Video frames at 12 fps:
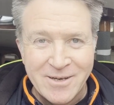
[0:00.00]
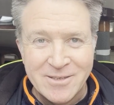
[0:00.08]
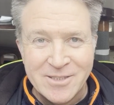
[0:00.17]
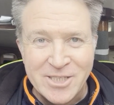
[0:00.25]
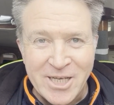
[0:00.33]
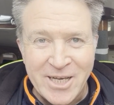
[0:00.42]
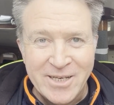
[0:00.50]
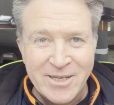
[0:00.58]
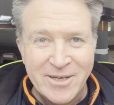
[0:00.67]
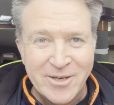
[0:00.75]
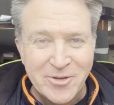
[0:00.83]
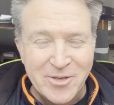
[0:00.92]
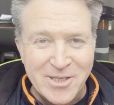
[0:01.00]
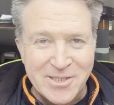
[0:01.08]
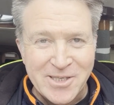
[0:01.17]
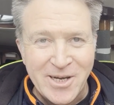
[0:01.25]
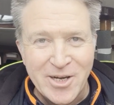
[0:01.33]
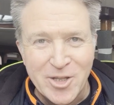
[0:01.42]
garden shed on the
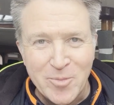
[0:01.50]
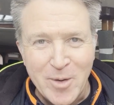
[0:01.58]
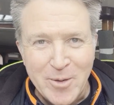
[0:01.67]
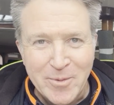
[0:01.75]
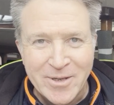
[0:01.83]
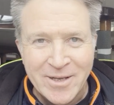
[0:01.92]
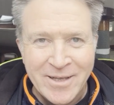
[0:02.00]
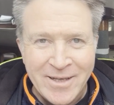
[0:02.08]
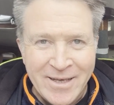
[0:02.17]
inside at the moment.